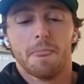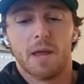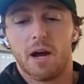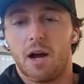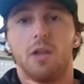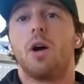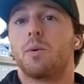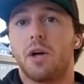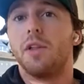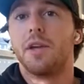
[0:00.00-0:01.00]
along
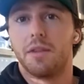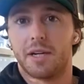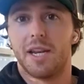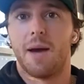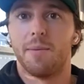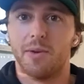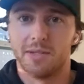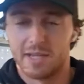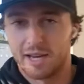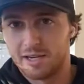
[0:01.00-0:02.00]
with all the other cannabinoids
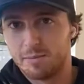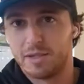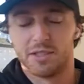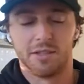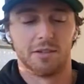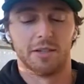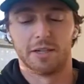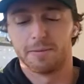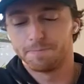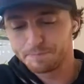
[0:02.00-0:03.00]
that Andy mentioned earlier.